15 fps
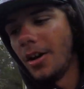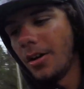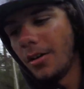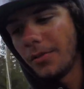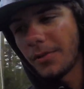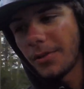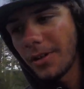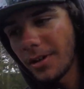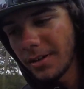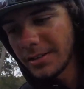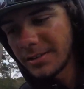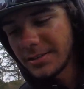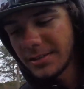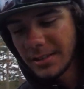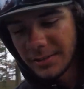overall
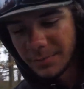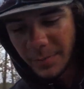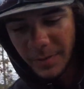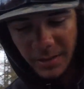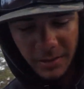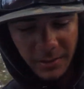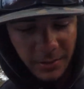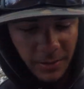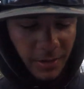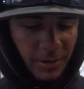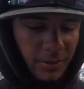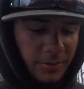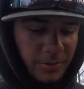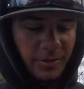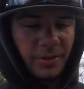it's been a
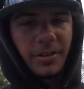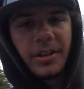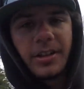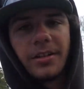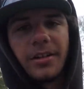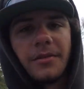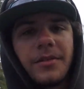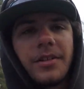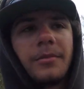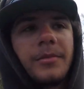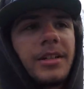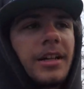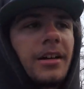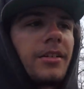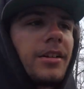huge learning curve
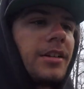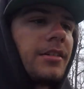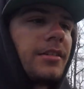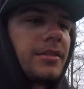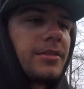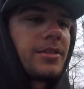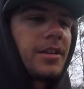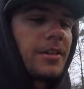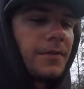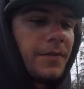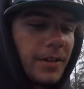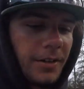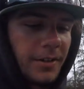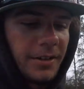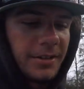coming down here and trying to
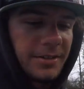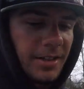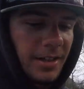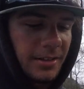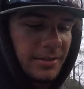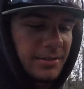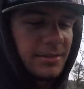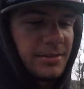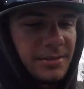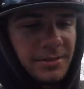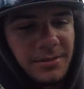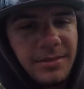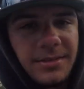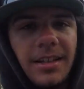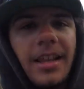figure these
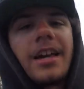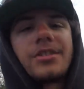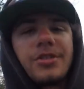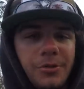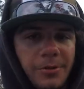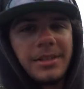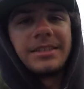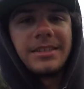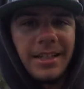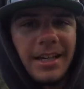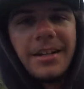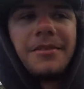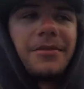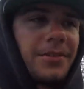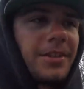
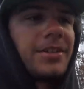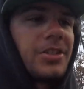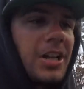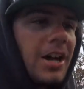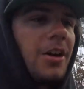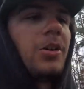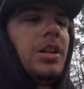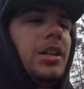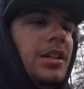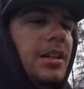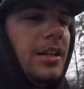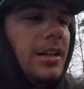Texas/Louisiana fish out.